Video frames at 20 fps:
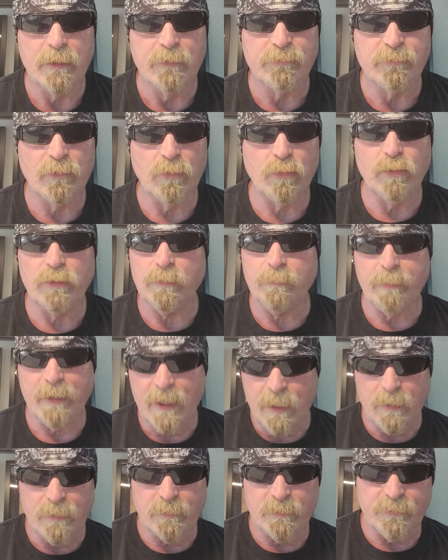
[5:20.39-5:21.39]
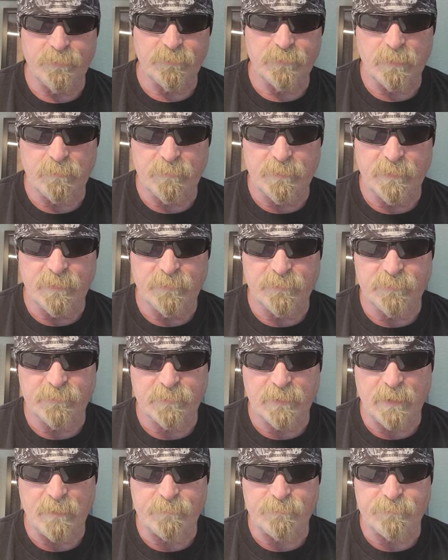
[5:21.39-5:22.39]
So we're powerless over this
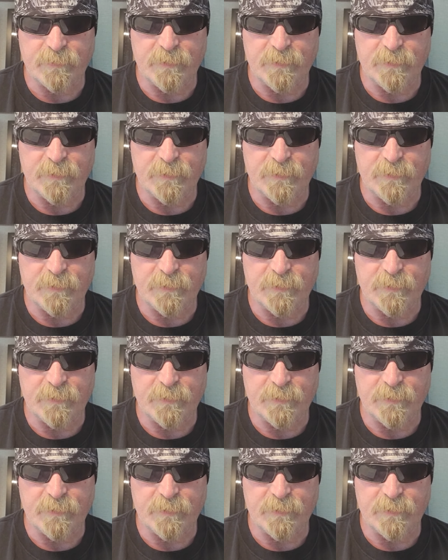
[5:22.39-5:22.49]
stuff.